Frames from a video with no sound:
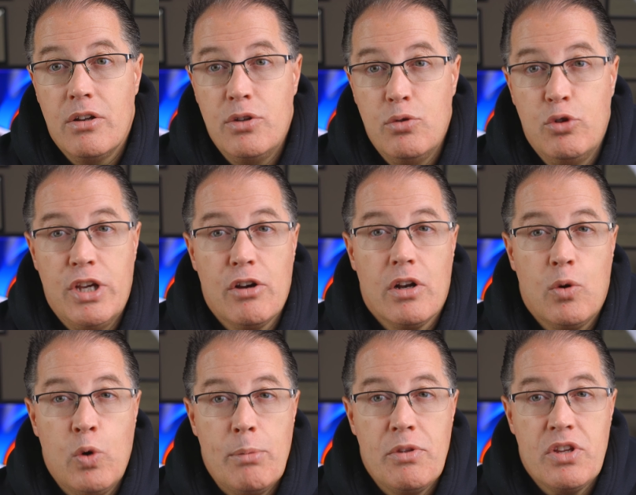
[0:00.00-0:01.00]
new gear and
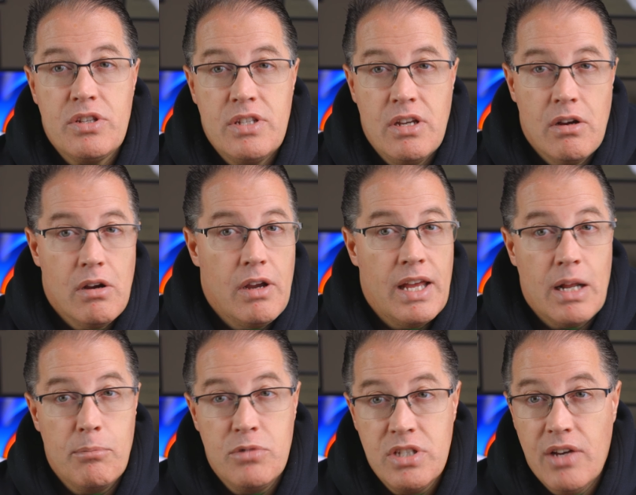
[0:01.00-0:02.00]
equipment this year, and
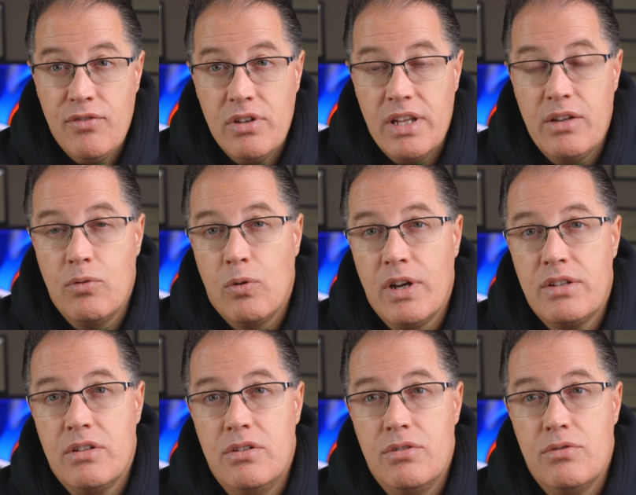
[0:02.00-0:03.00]
I'm definitely going
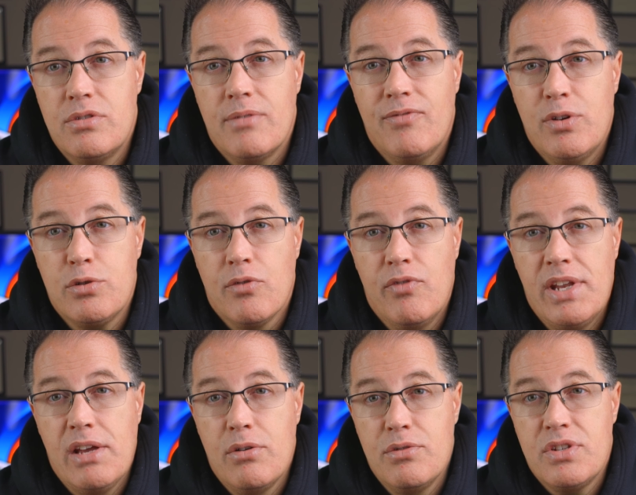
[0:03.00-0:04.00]
to do some future
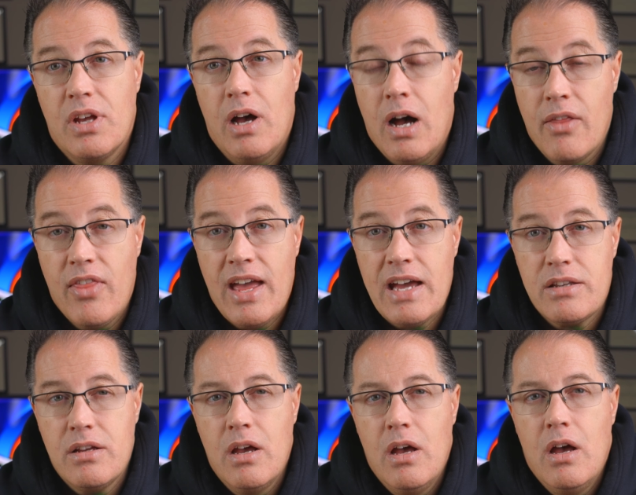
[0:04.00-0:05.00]
videos on
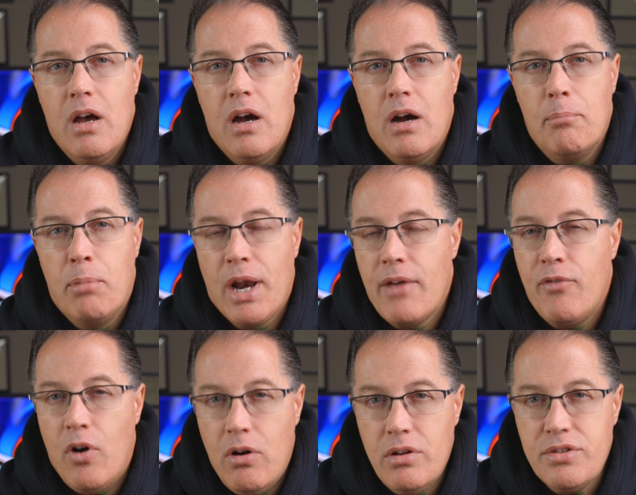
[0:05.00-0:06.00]
that. But I've
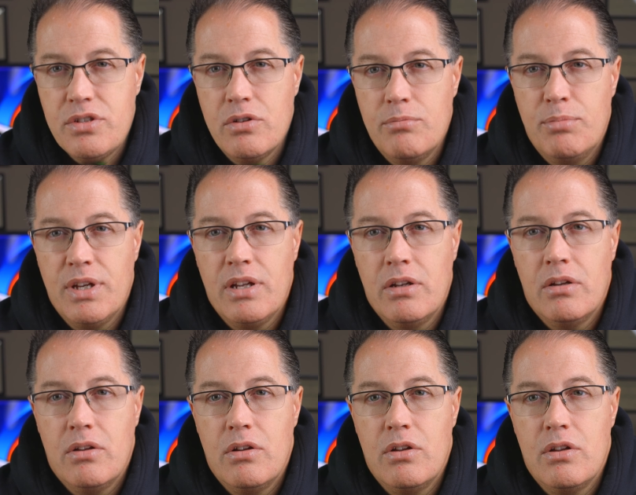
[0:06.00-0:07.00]
also been
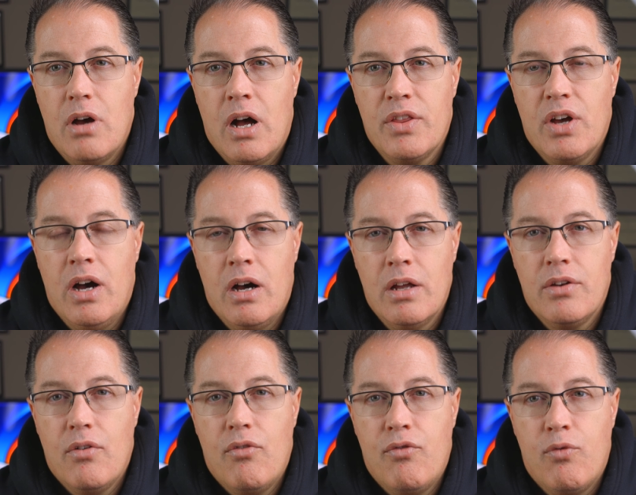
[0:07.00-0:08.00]
on the hunt
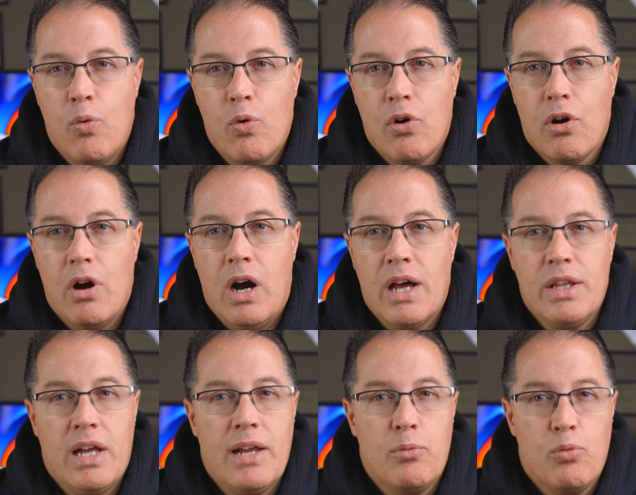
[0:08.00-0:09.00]
for
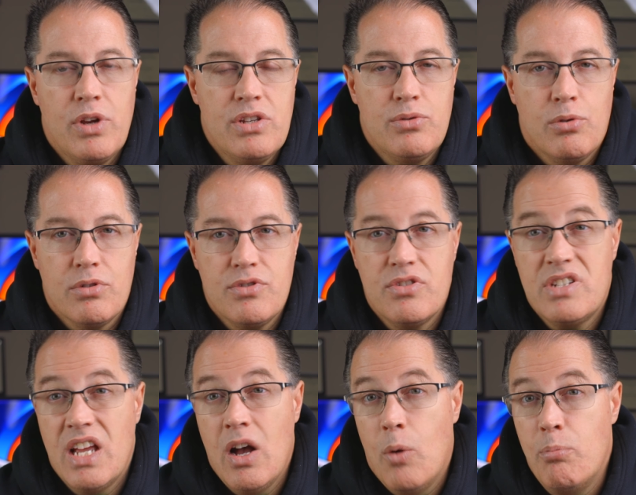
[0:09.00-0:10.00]
online resources
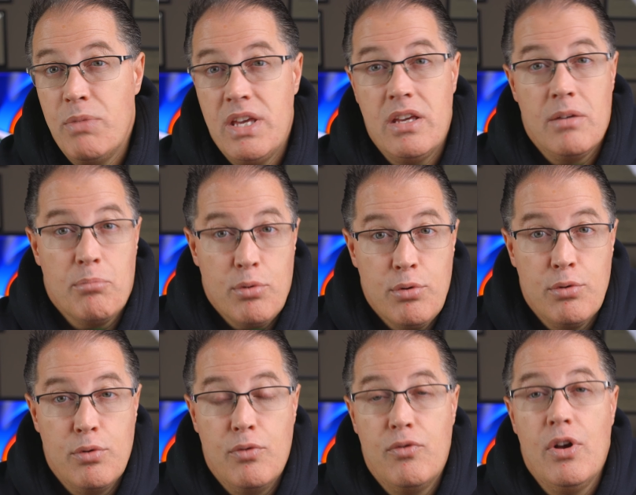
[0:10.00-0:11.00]
to help me
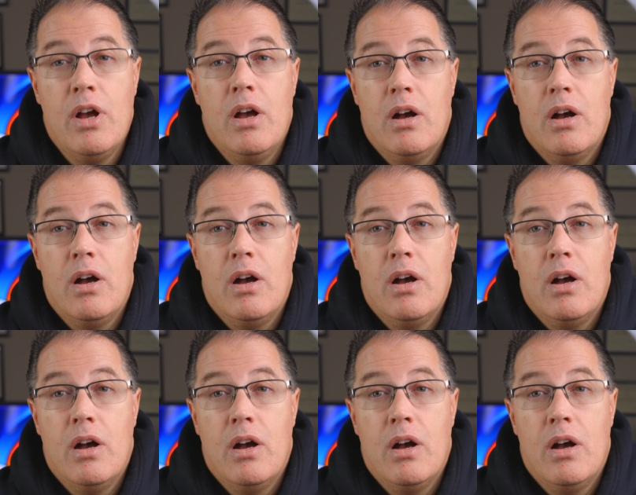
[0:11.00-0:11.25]
improve